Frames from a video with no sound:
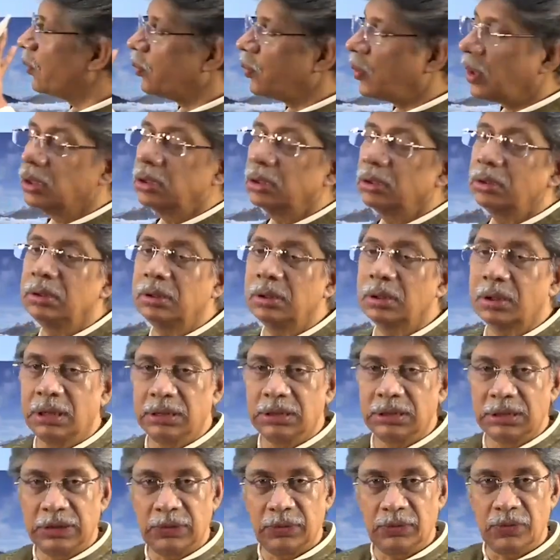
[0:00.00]
one
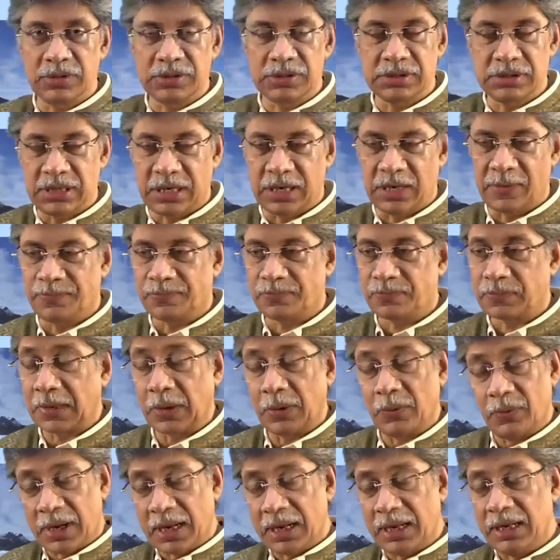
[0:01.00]
continuous day.
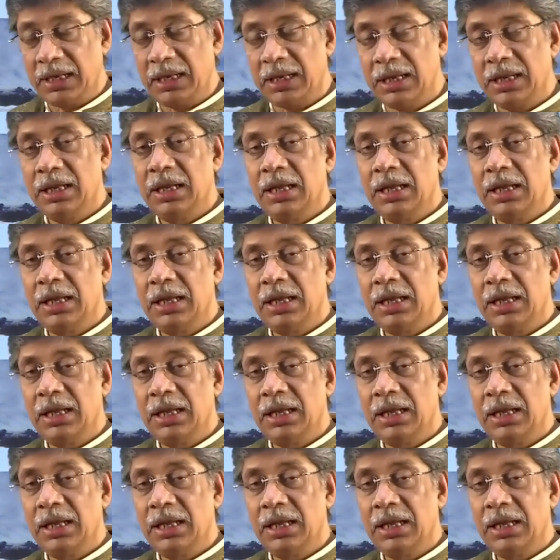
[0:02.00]
Why?